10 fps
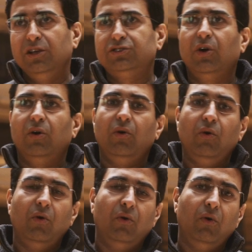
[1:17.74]
So
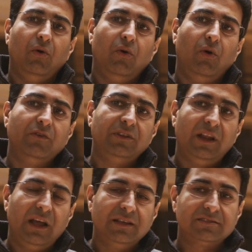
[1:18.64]
over the
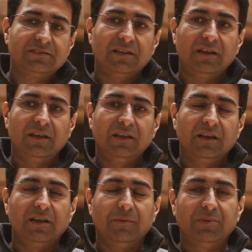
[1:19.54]
last
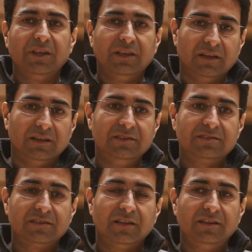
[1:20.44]
uh, couple of
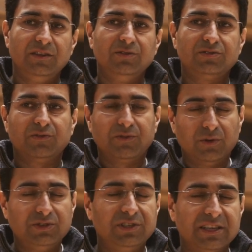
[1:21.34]
years, the use of
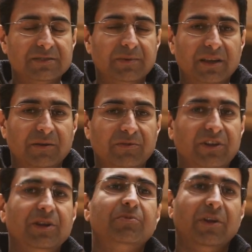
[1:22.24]
4G has become
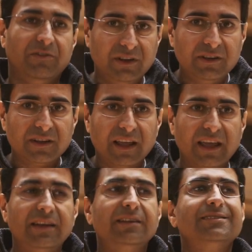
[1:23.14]
very prevalent
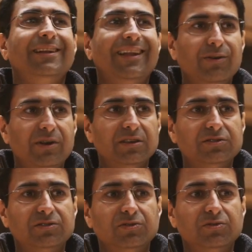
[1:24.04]
and it has allowed
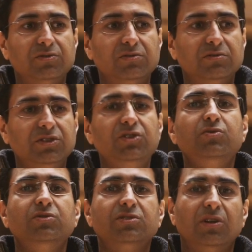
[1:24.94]
us to
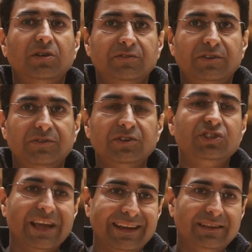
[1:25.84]
use a lot of
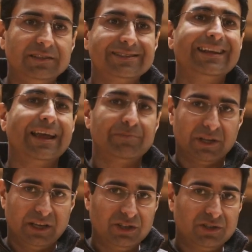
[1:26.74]
different channels and
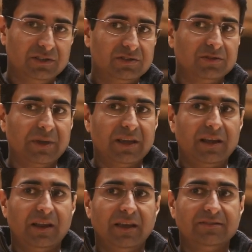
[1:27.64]
applications to make
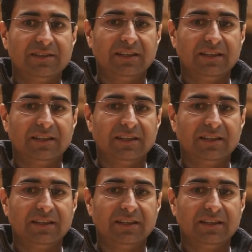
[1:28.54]
our lives,